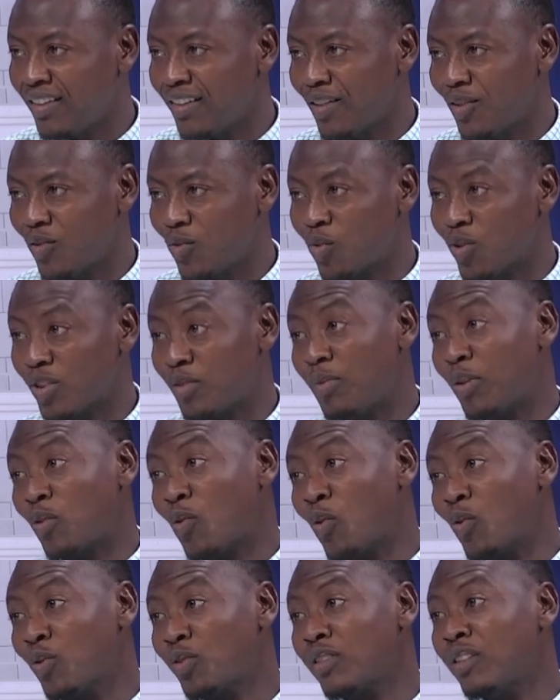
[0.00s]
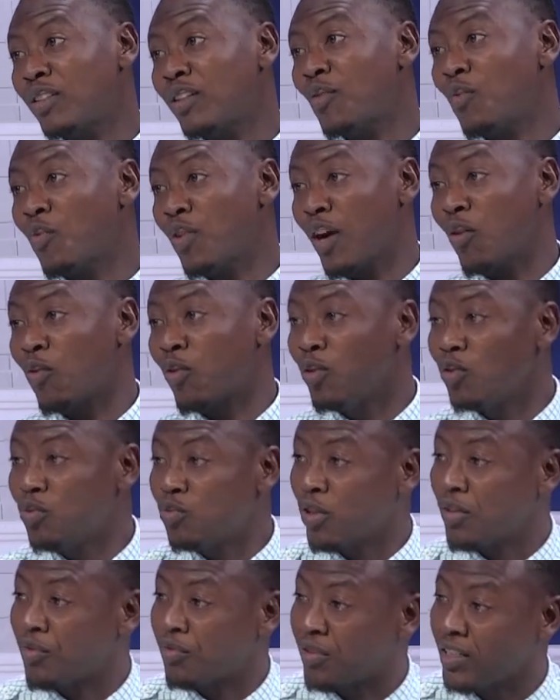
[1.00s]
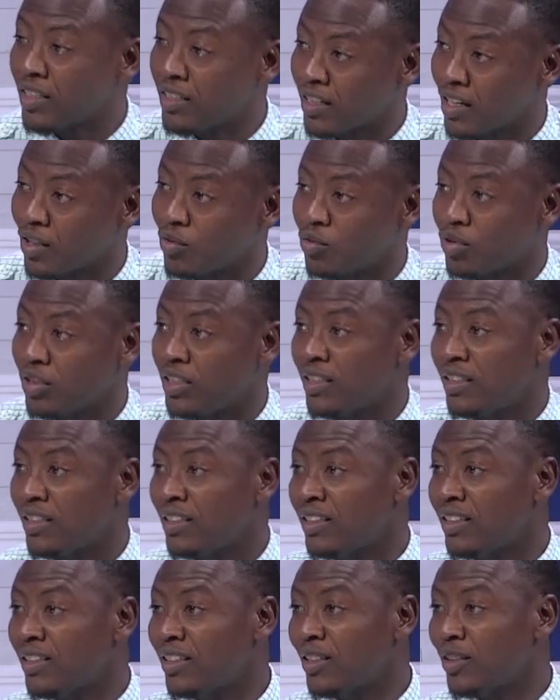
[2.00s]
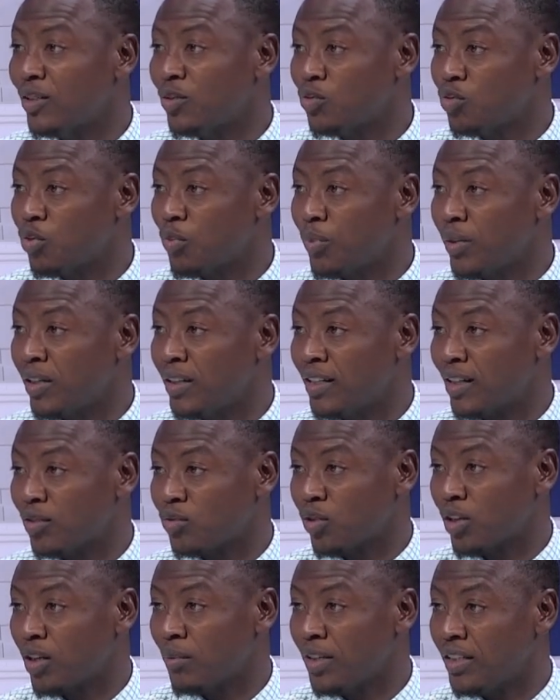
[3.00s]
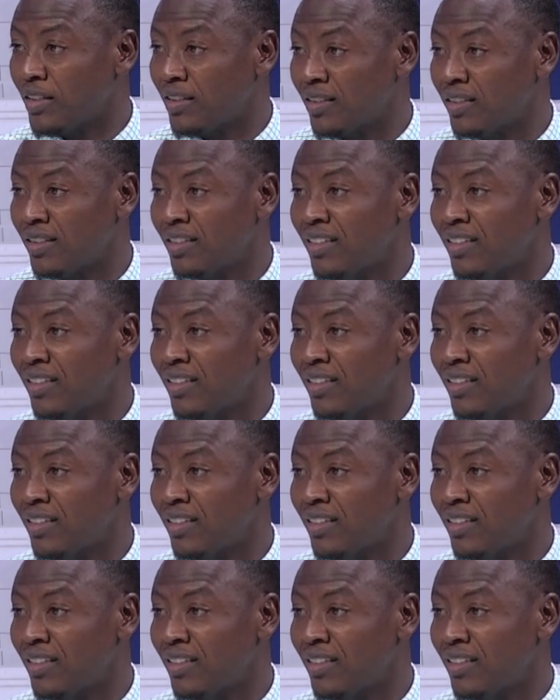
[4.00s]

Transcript: was because we are going to a French country to play that tournament.